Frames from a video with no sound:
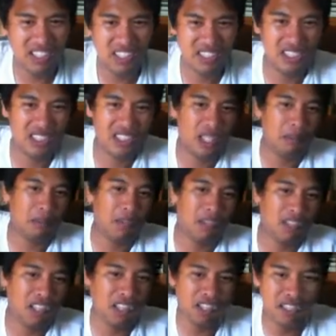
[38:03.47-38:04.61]
He's just got
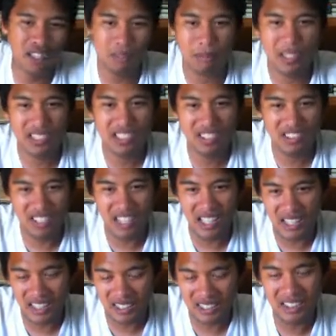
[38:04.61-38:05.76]
more lower to mid tier
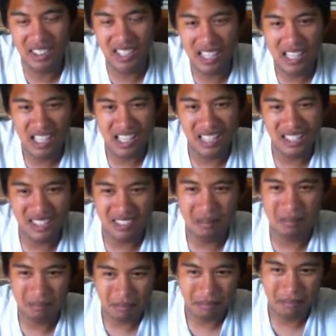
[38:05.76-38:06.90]
guys you
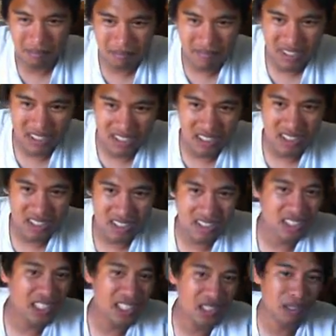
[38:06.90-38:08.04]
know, just a
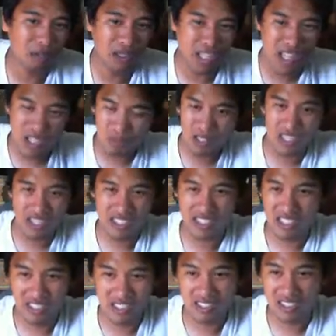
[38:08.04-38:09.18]
decent prospect.
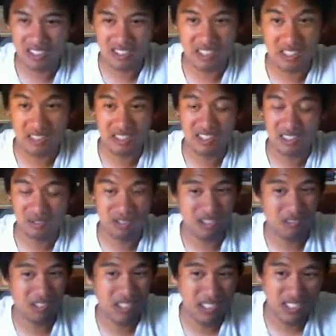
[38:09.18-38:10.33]
You know, he's uh, he's
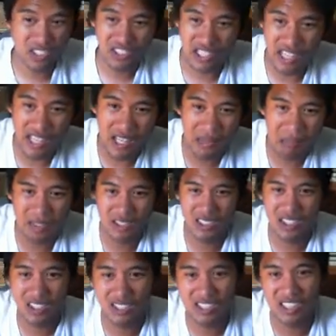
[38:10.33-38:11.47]
with a really good camp.
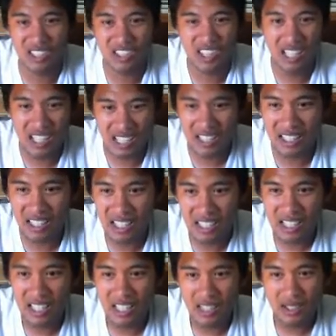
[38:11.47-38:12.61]
Still a young guy,
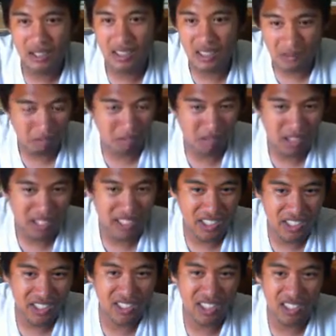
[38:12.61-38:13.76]
pretty
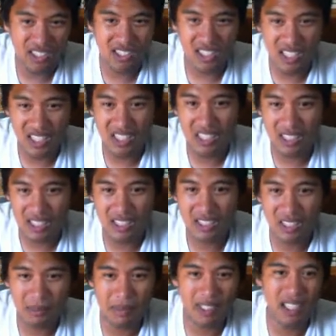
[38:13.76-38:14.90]
good skill set. Uh,
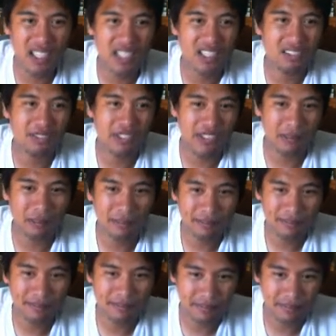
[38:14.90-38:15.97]
I'll keep an eye out for him.